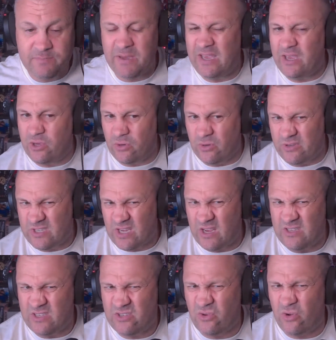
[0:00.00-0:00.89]
but you could also
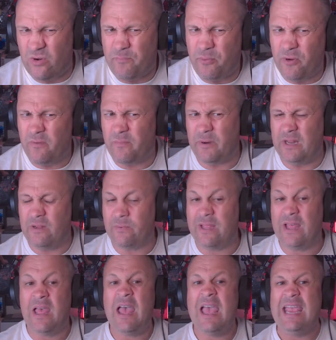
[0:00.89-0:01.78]

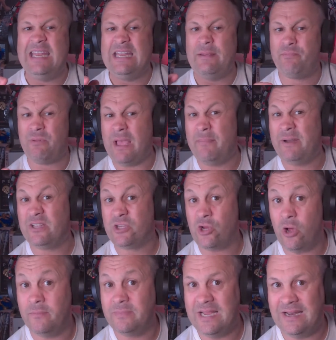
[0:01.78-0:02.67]
he did play a bit of
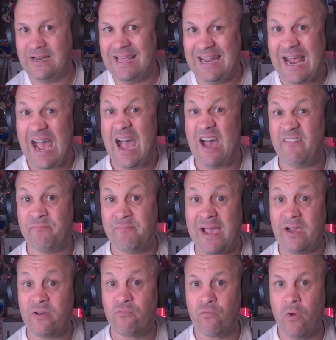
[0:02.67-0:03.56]
time down that
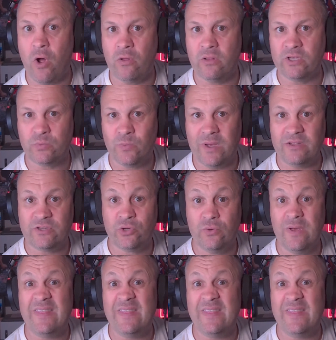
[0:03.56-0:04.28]
half-back role as well too,